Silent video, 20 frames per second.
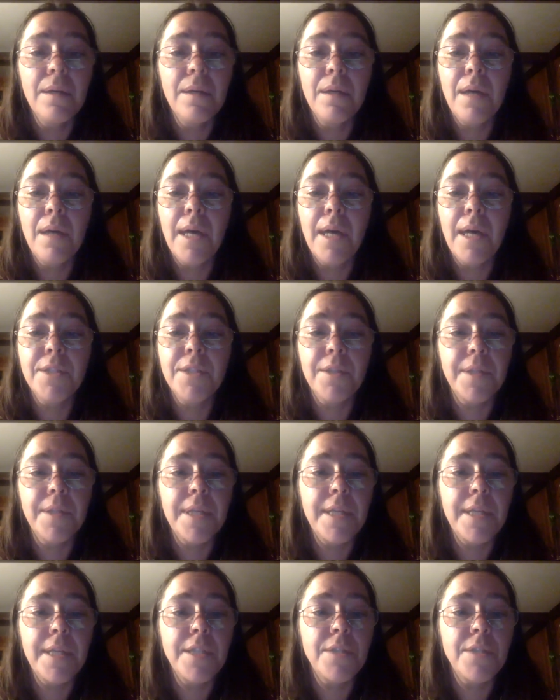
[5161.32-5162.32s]
I turned
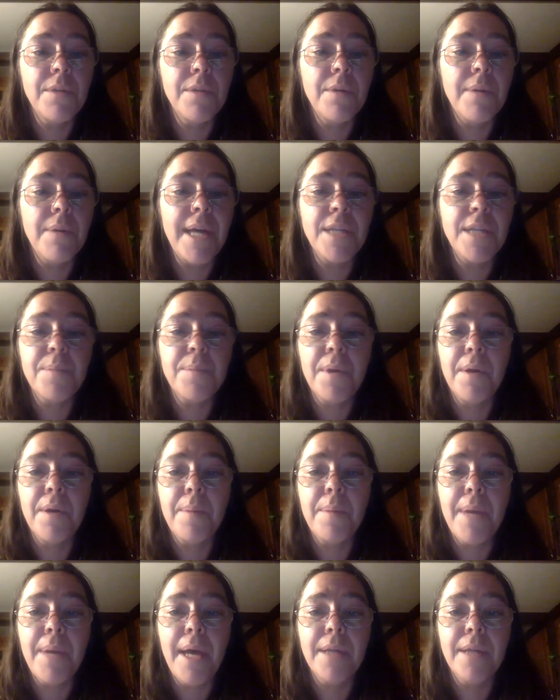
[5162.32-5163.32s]
it into a raspberry
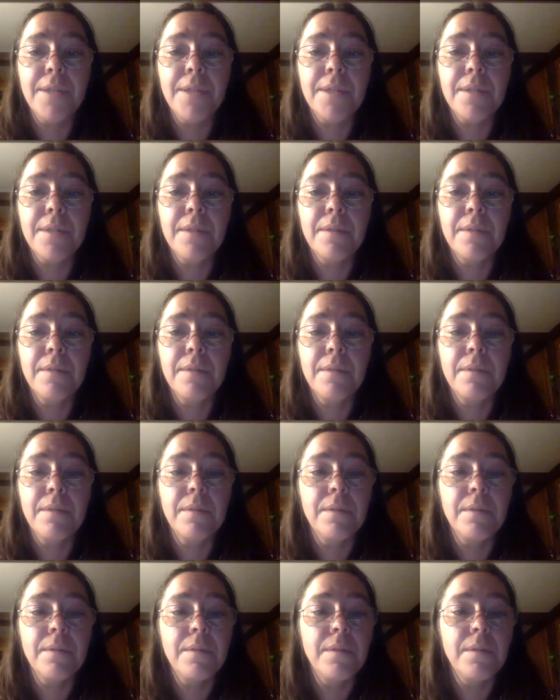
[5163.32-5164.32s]
patch.
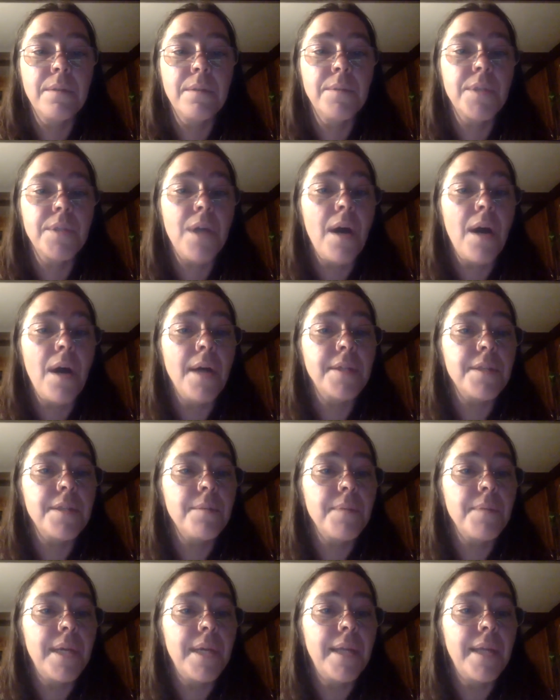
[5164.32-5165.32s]
It was
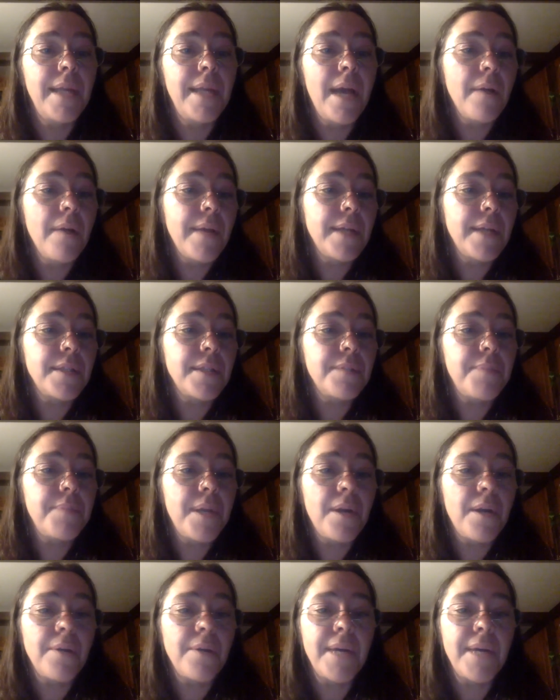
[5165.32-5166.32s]
awesome. And now that's
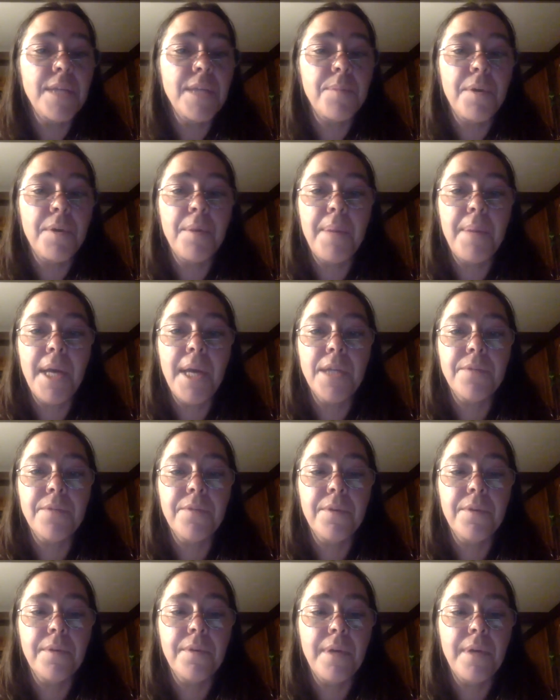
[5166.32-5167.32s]
been our raspberry patch
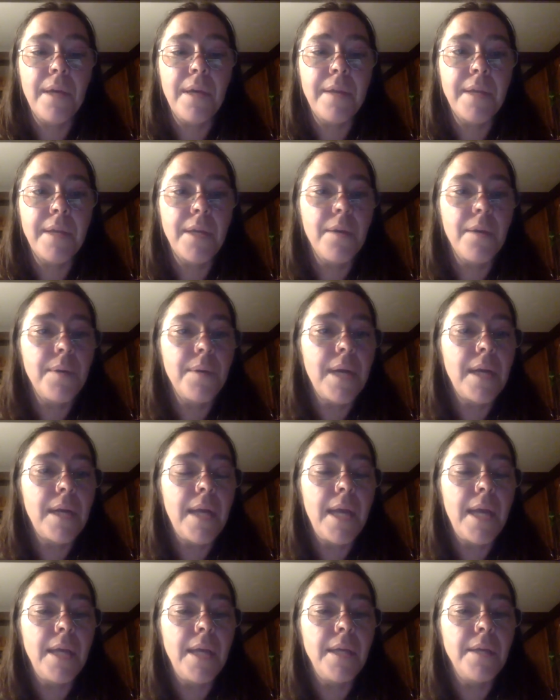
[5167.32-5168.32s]
for, I think, going
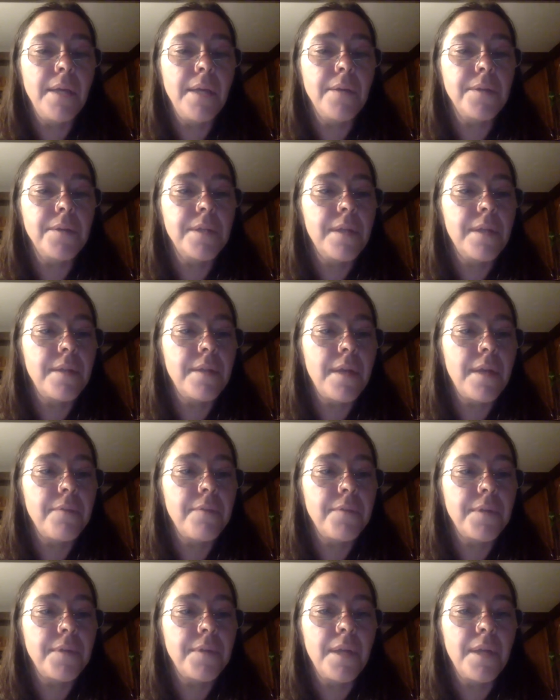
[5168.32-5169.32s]
on 8 years at
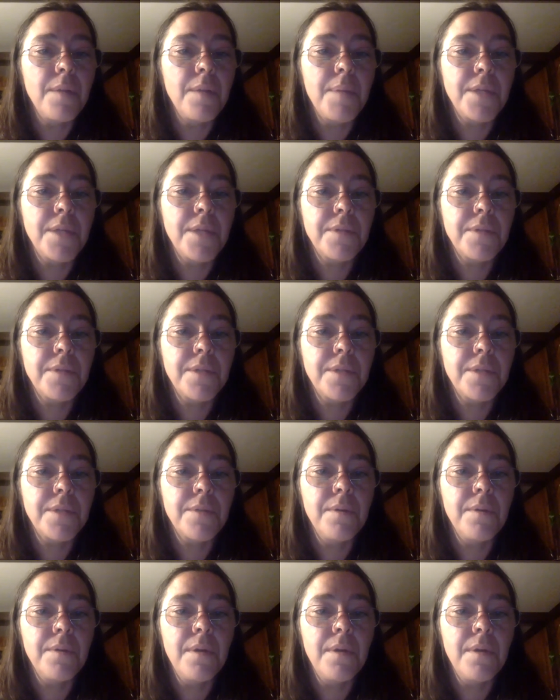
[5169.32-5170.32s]
Thetford Elementary
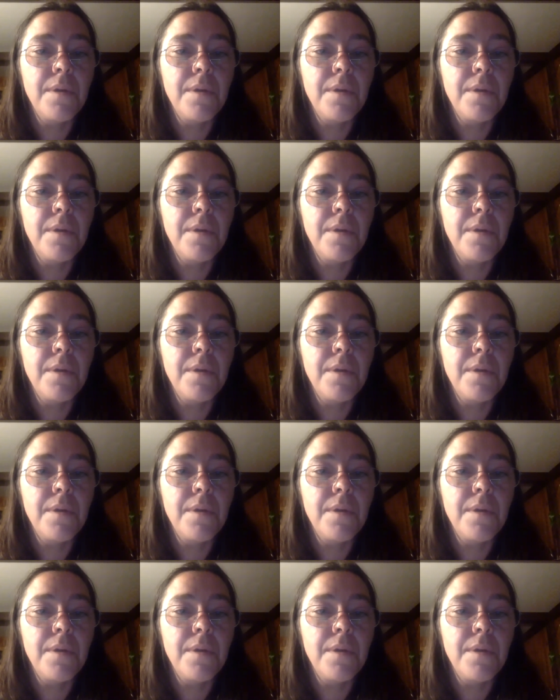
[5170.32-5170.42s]
School.